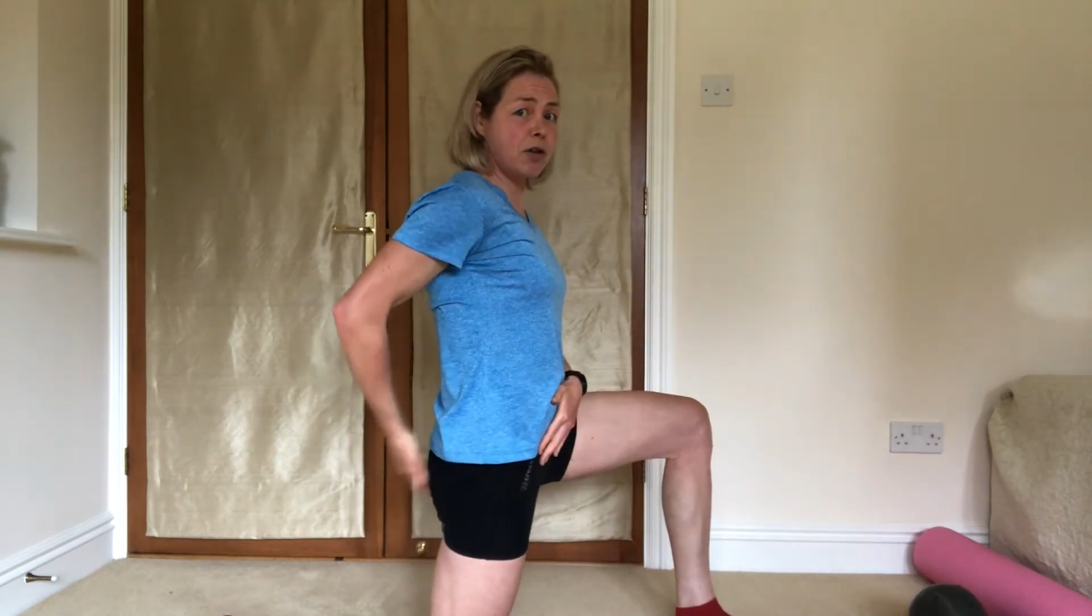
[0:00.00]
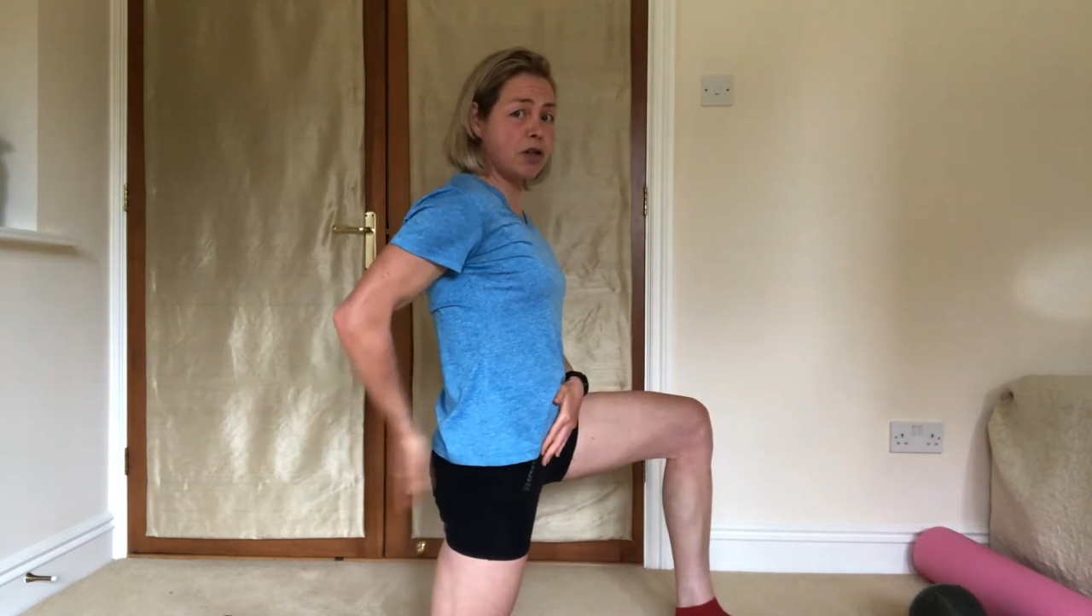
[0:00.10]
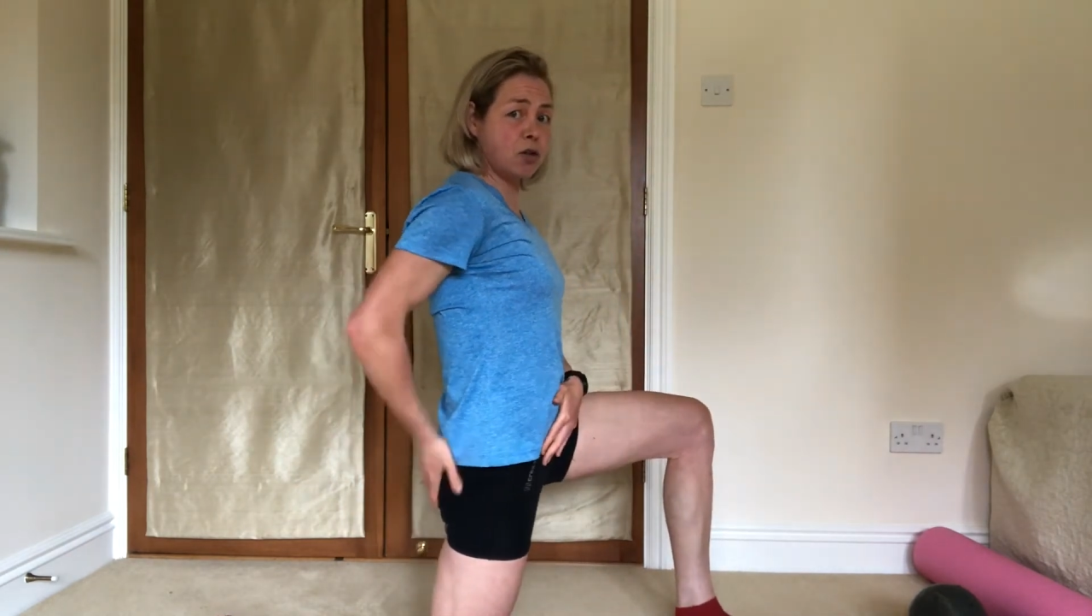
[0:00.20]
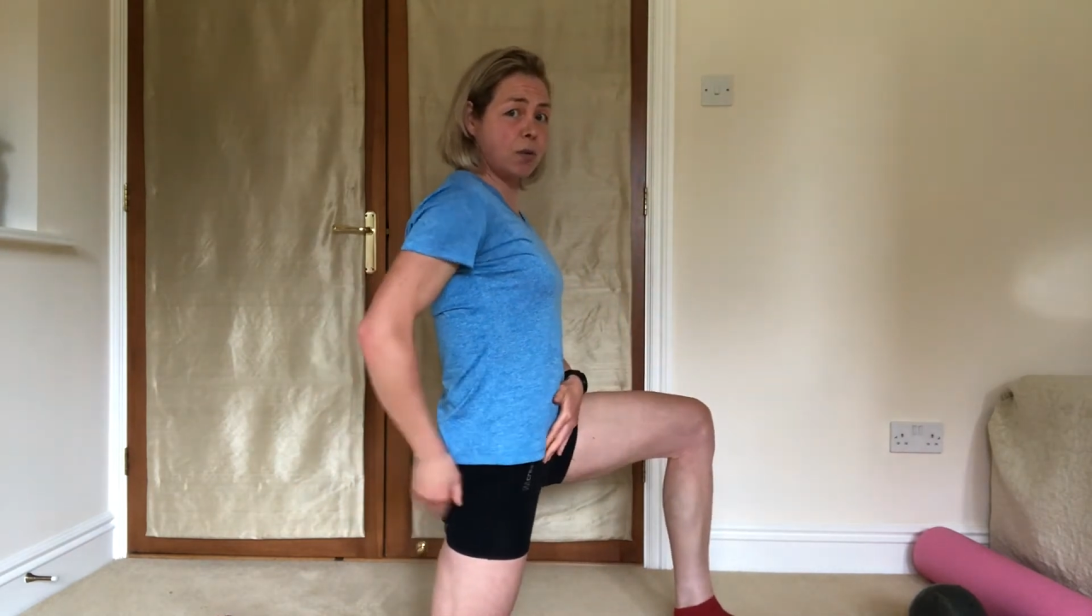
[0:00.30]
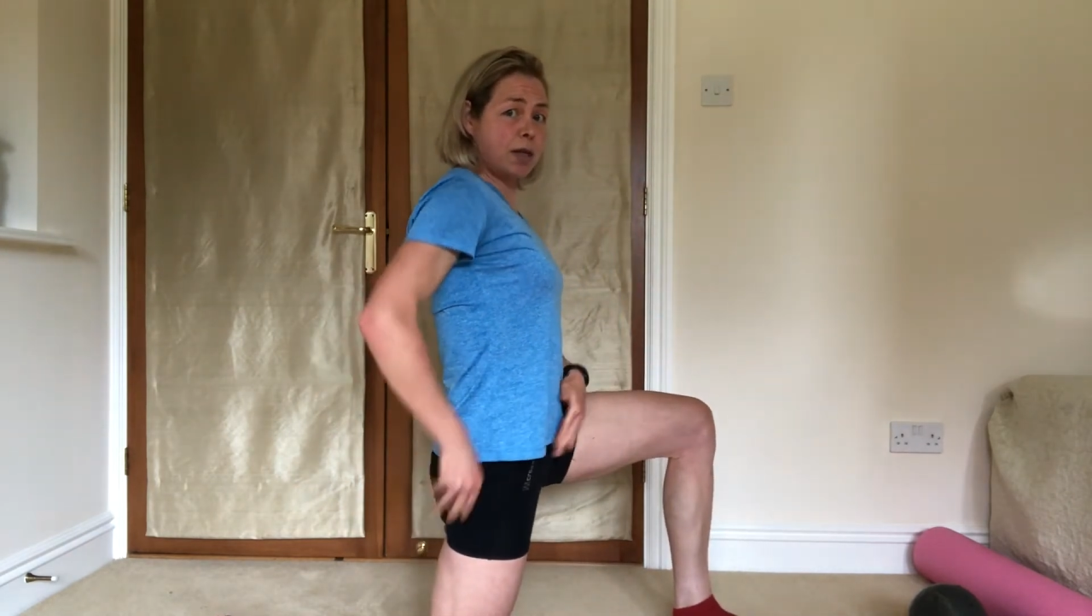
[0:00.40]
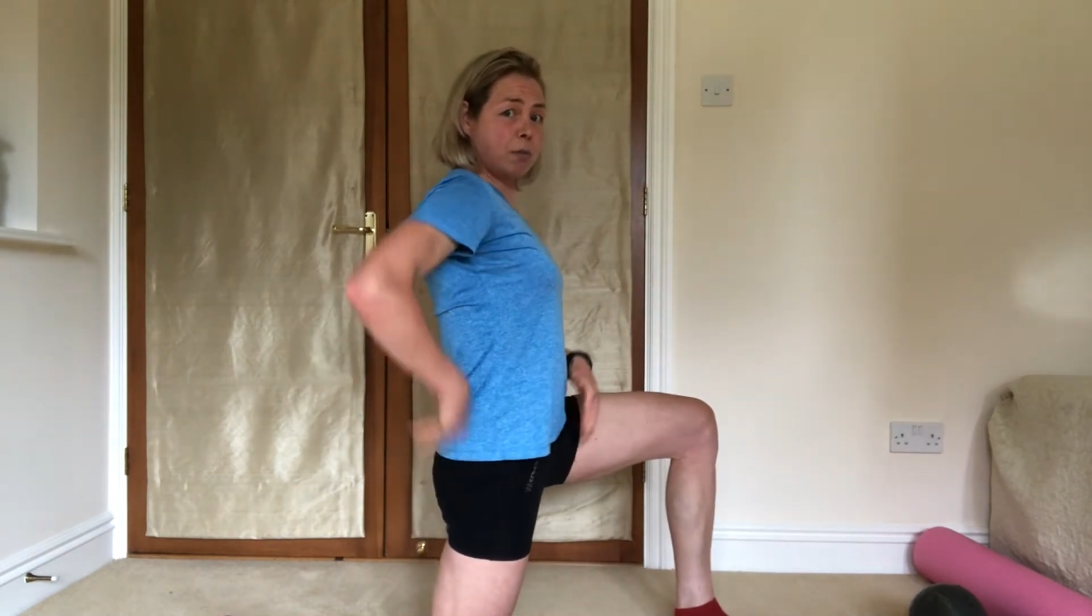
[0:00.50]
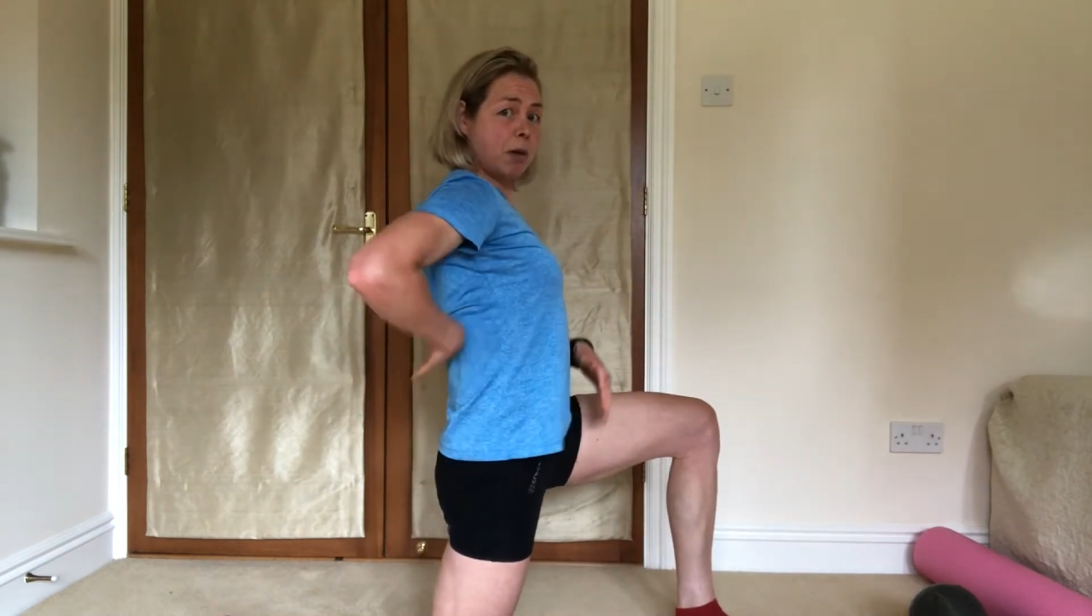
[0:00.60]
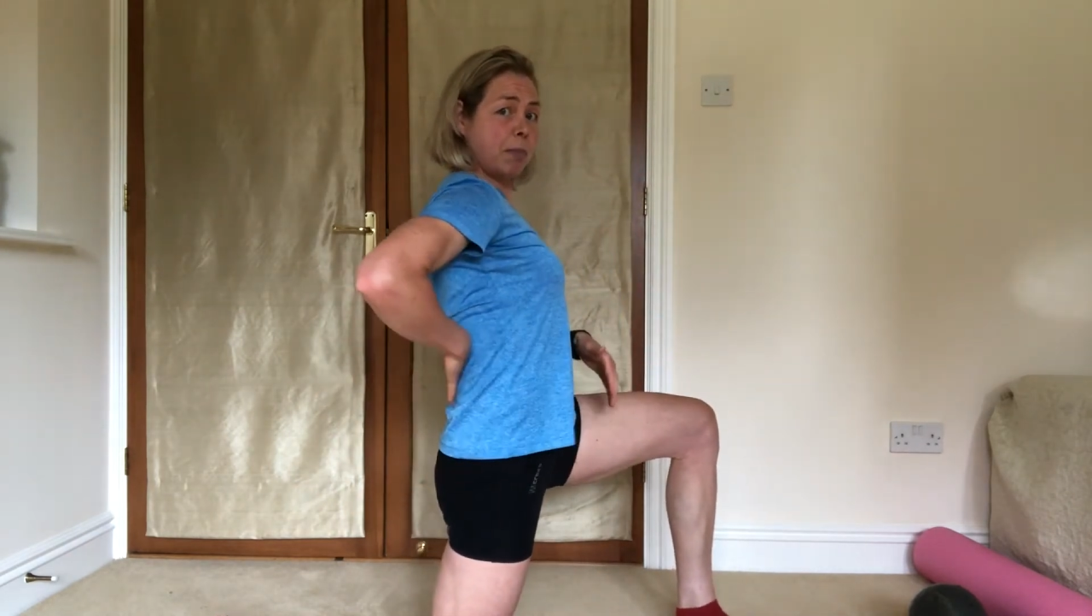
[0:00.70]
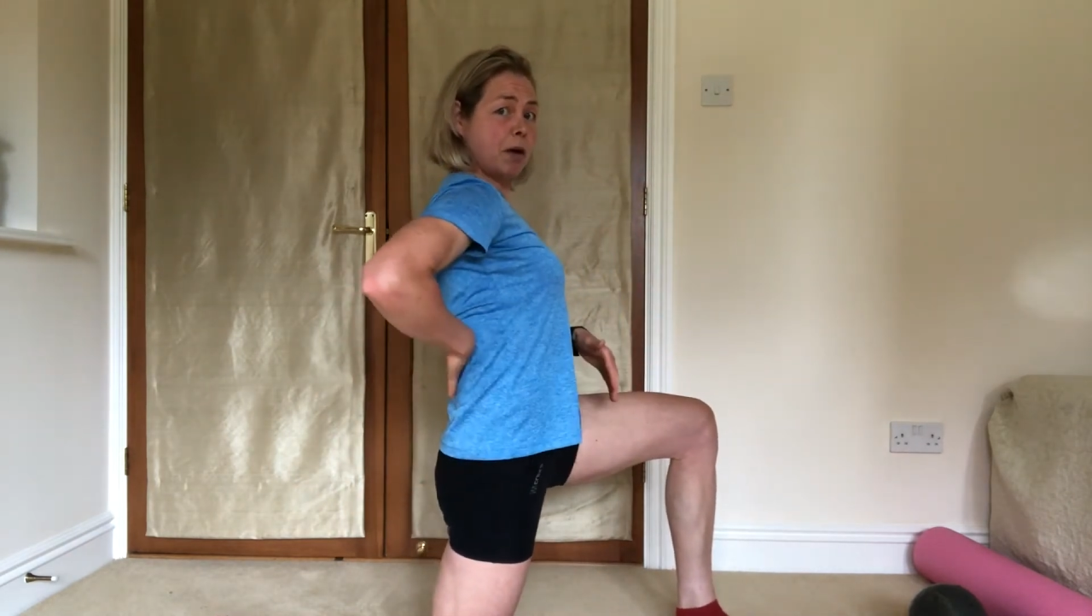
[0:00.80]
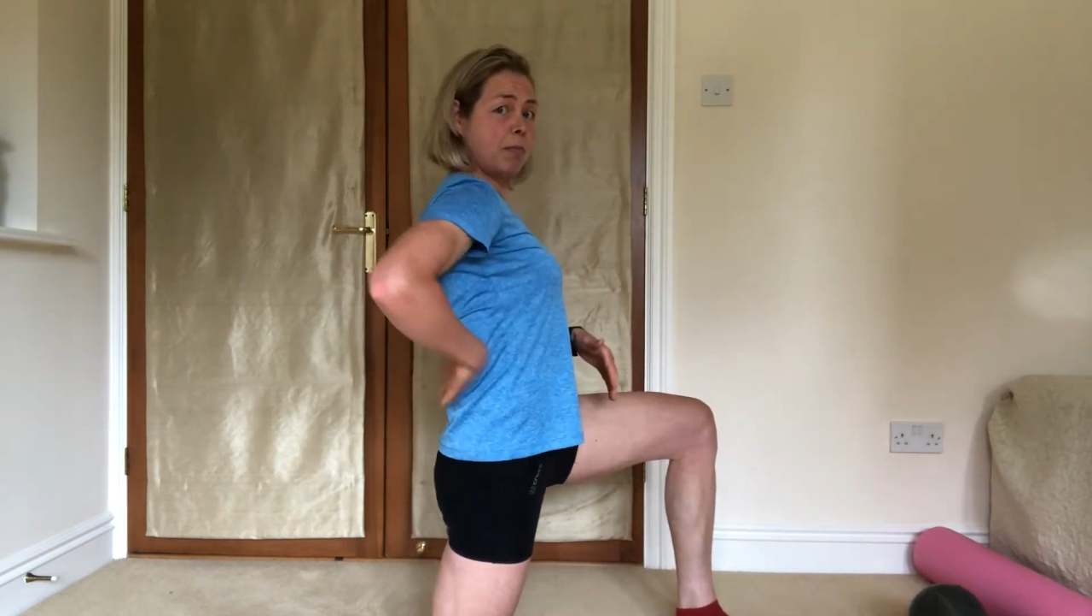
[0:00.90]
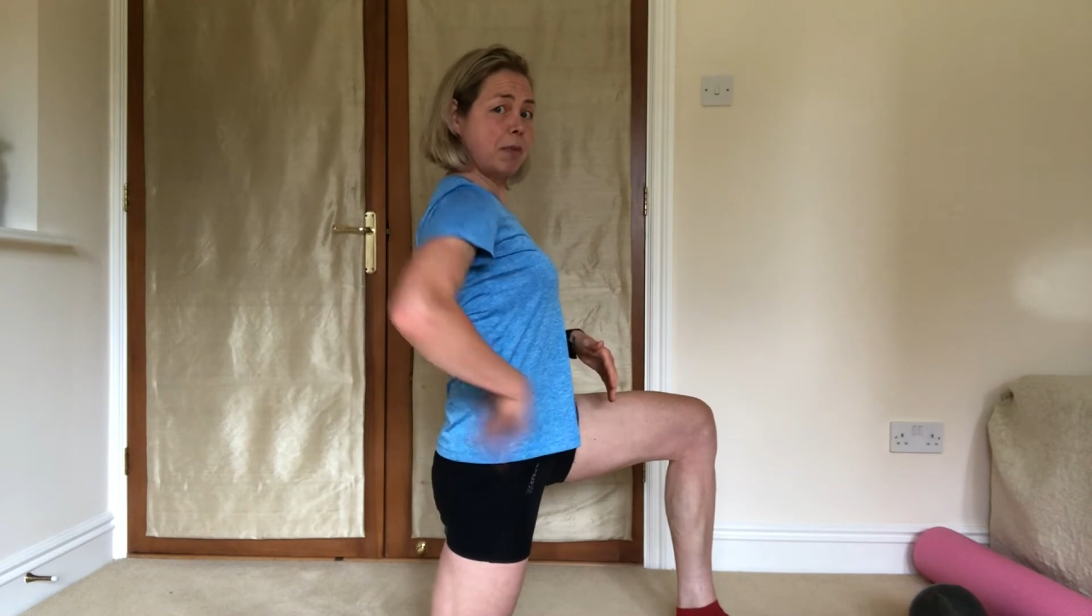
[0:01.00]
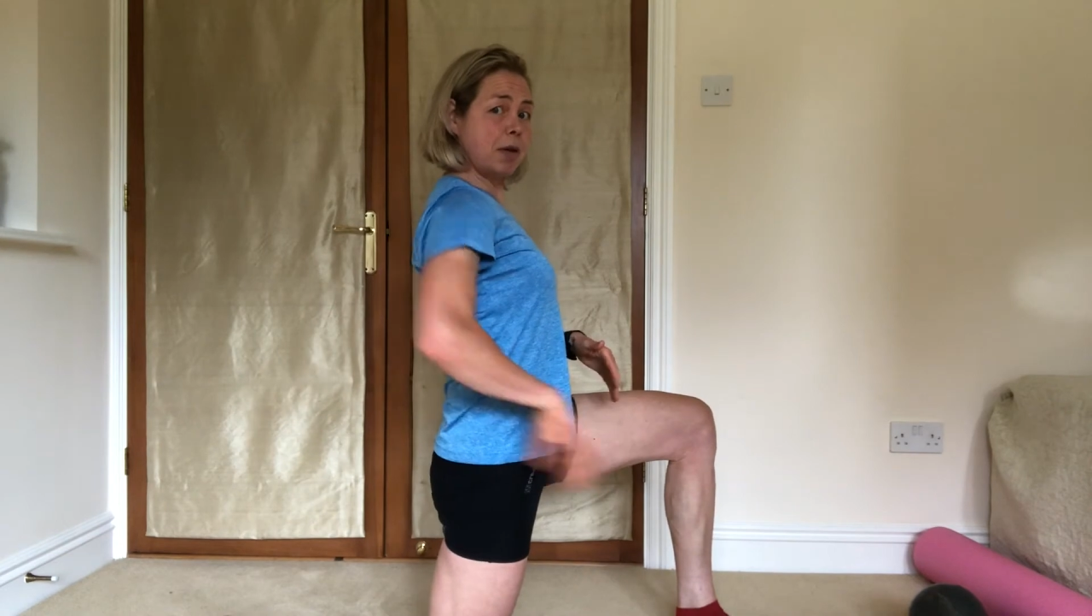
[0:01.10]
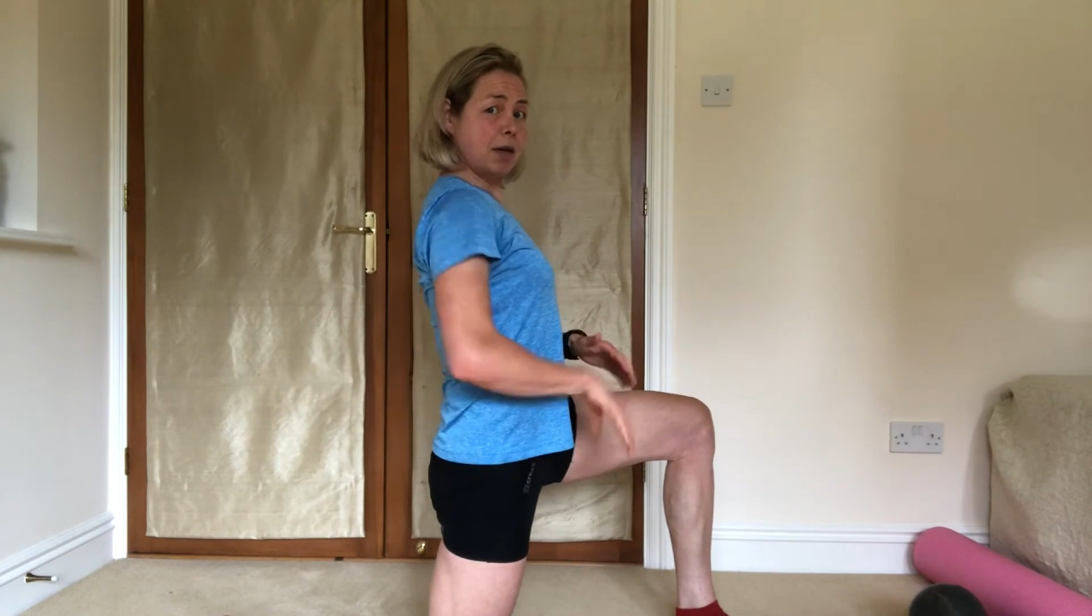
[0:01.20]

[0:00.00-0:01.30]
squeeze my bum,